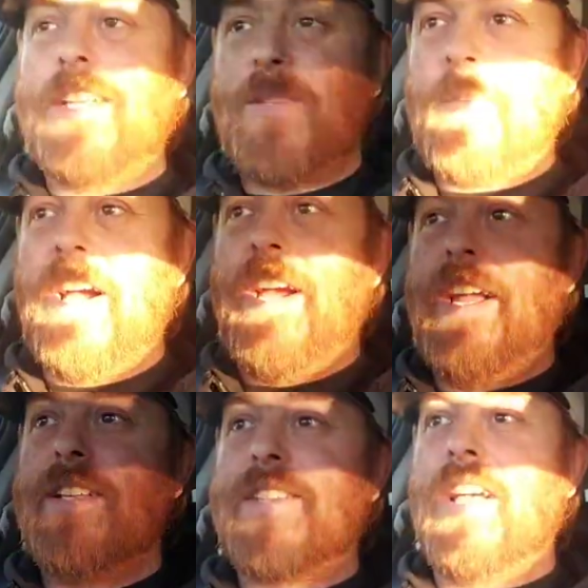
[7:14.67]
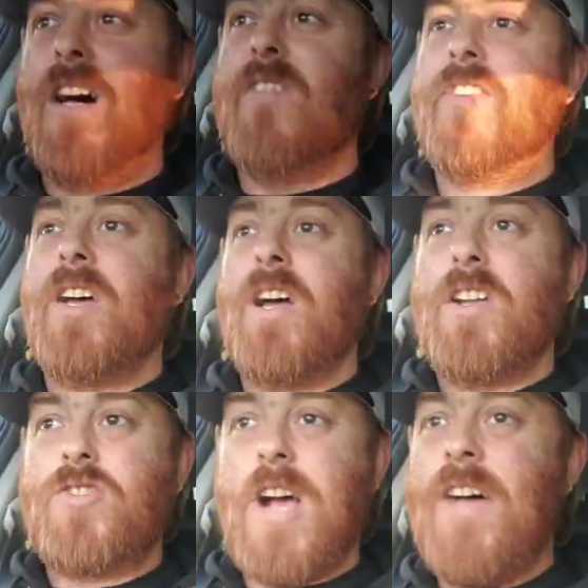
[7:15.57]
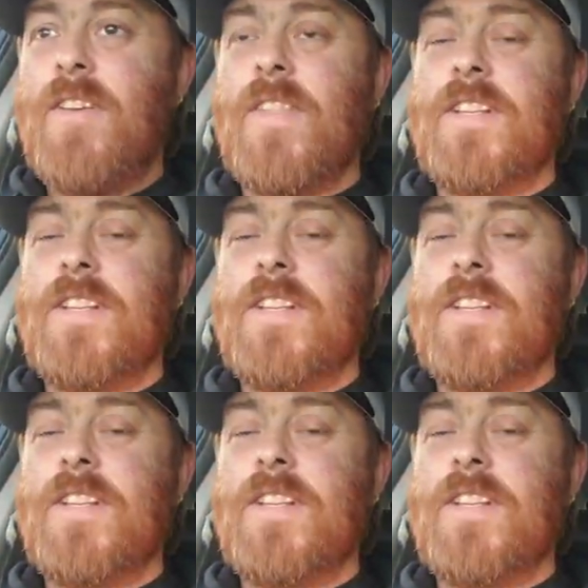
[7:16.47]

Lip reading: experience of driving the